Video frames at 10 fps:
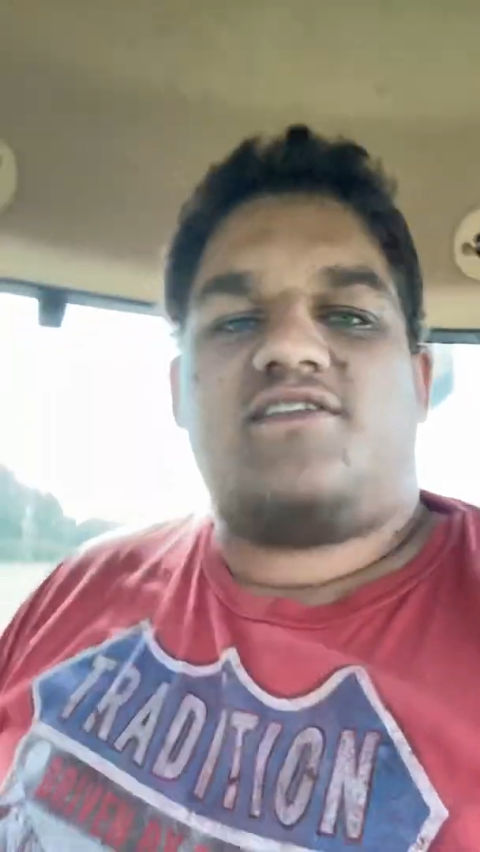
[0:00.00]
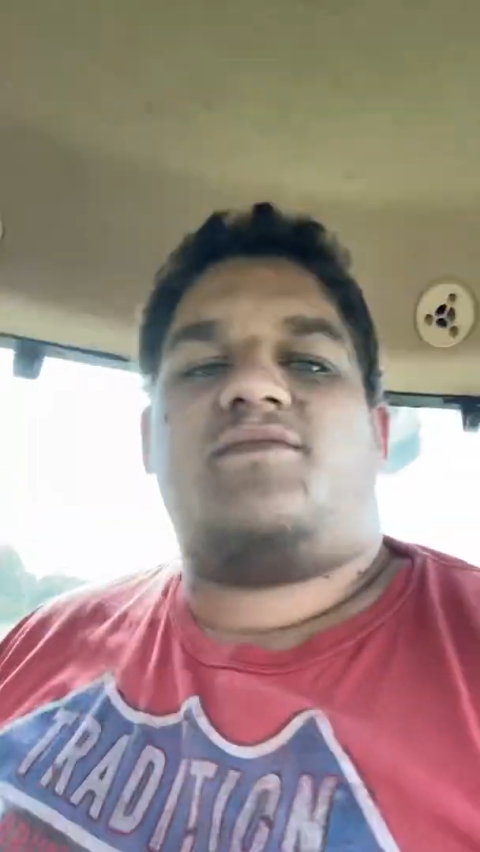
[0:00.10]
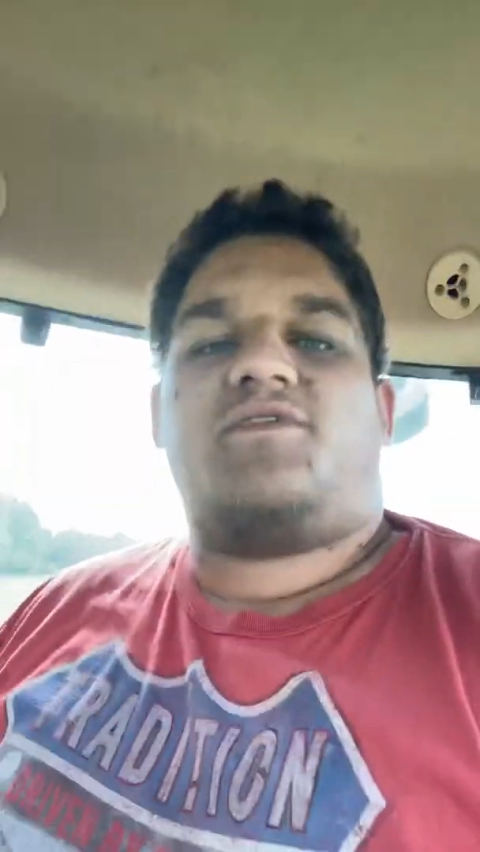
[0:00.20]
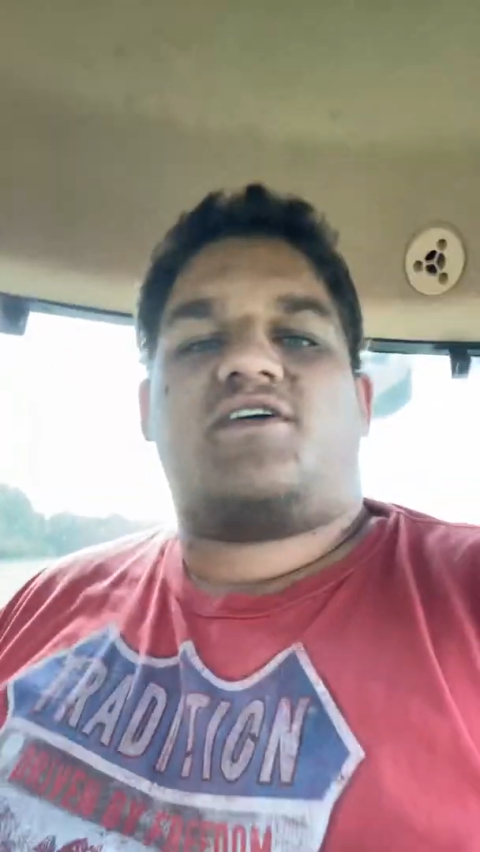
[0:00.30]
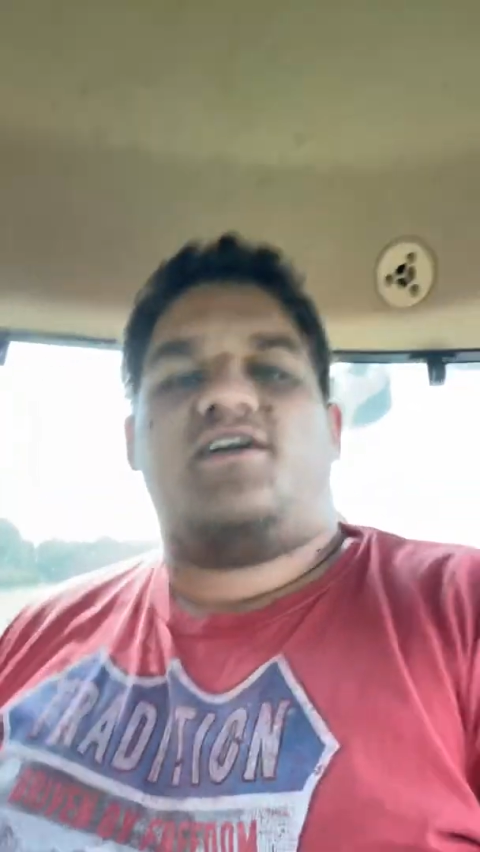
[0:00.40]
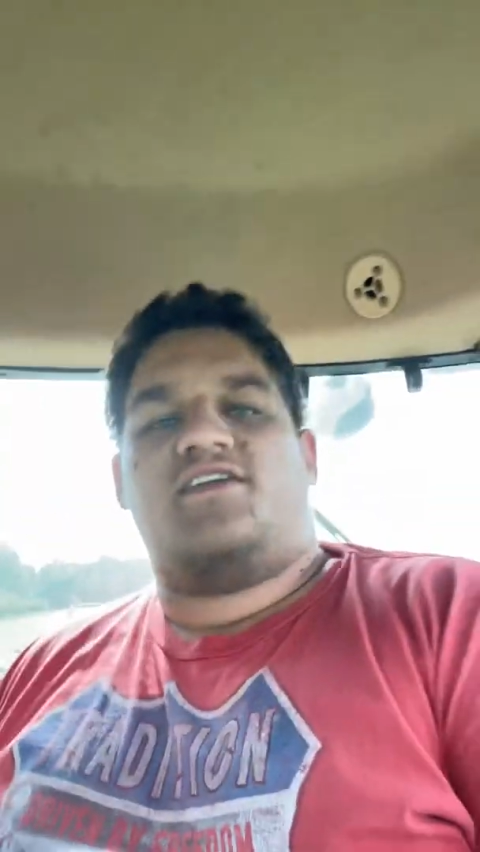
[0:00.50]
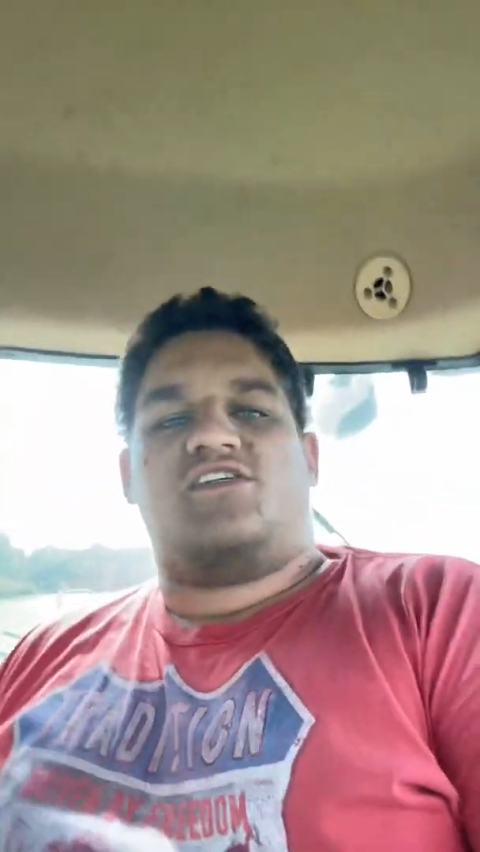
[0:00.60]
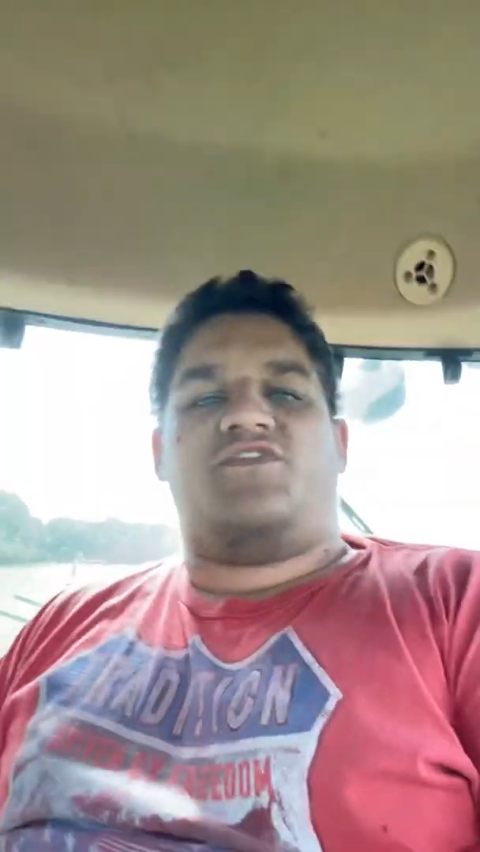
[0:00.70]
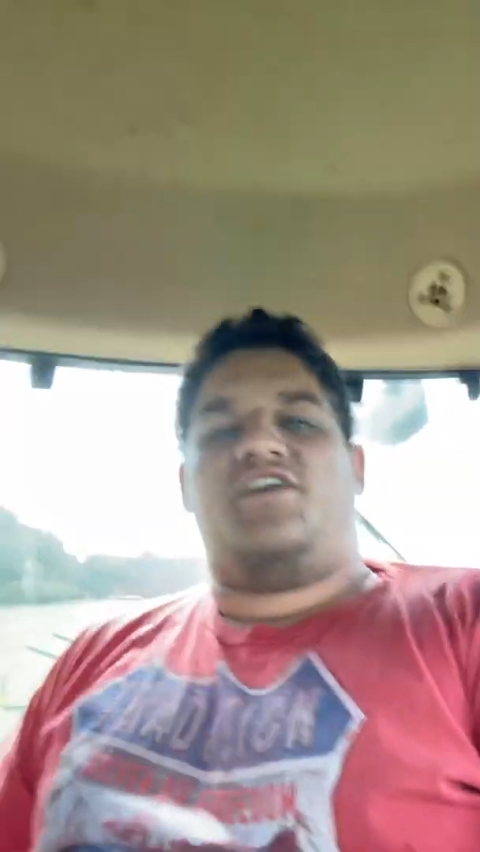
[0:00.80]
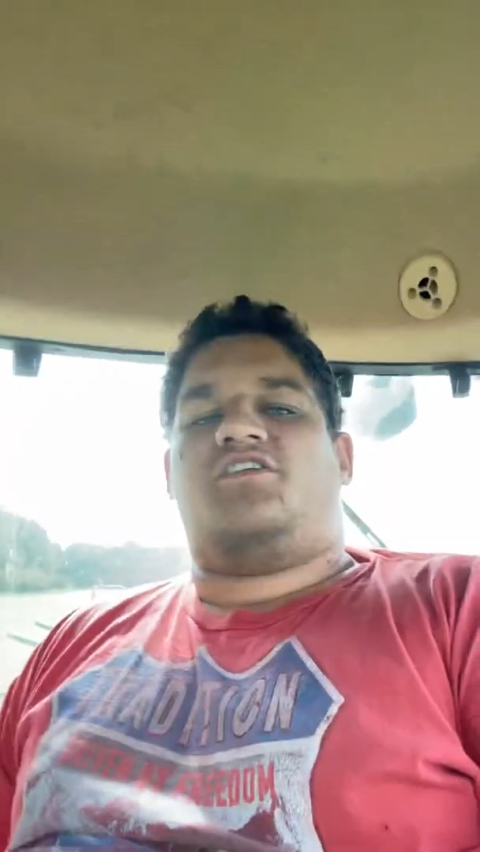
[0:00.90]
I'm going to cut this
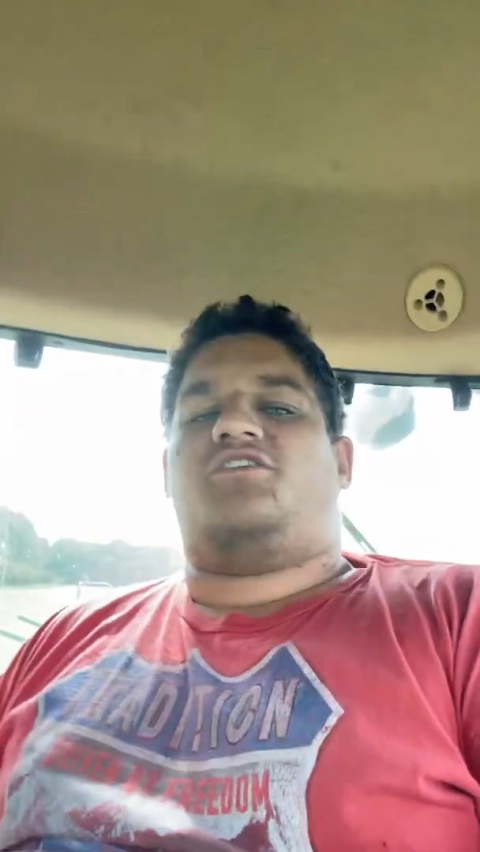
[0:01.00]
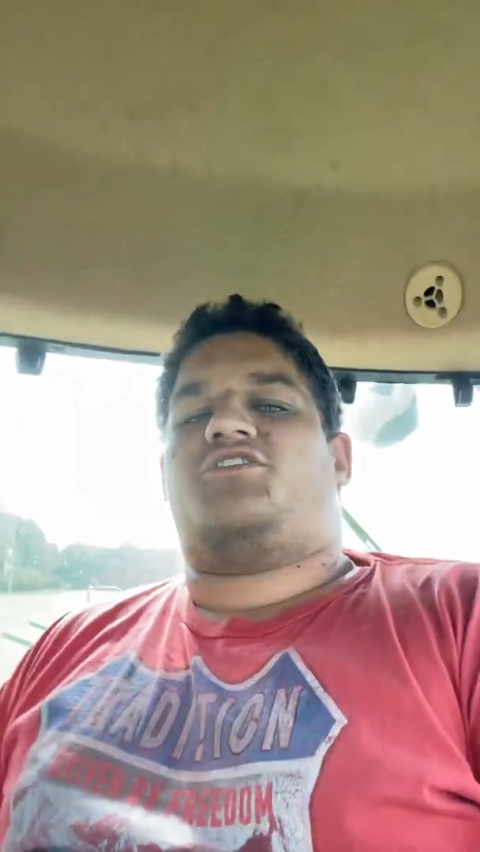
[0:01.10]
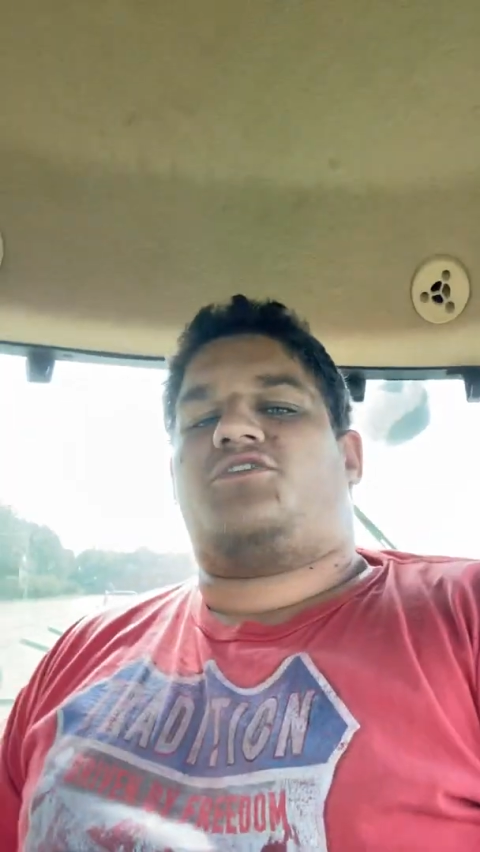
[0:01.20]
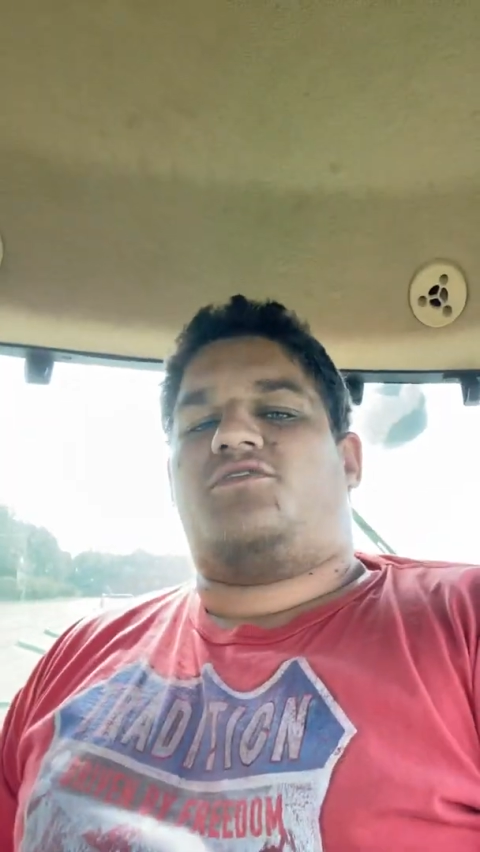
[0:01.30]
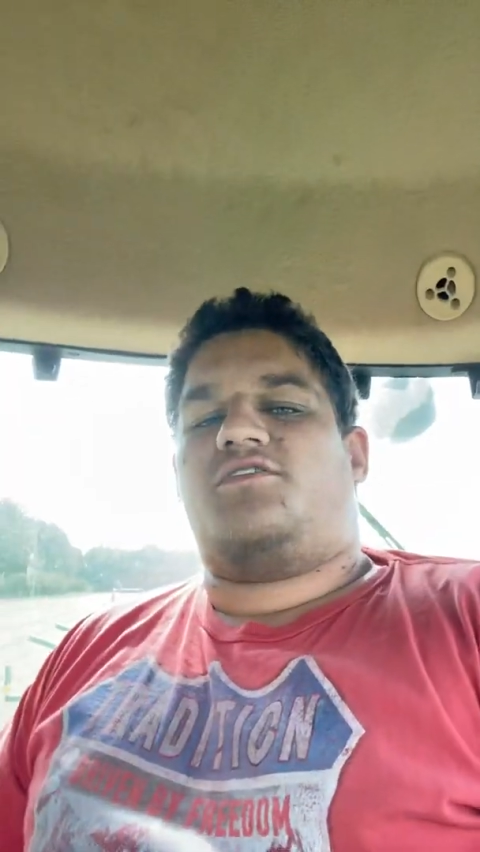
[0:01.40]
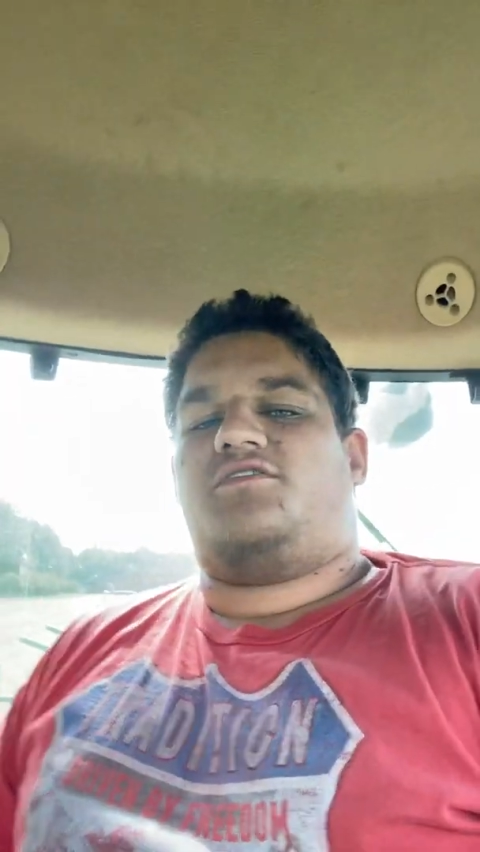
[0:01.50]
video short.